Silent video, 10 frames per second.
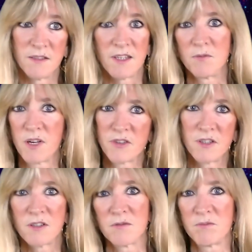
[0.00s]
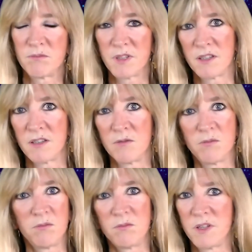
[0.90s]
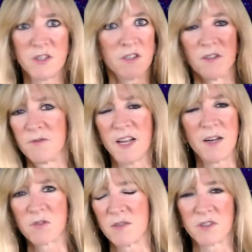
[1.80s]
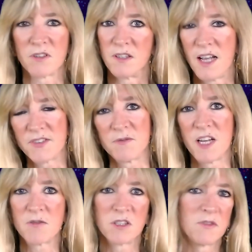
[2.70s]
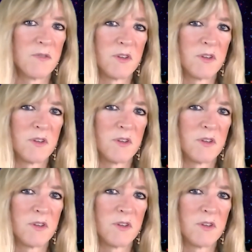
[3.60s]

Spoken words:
and whether you're in favor of it or less in favor of it,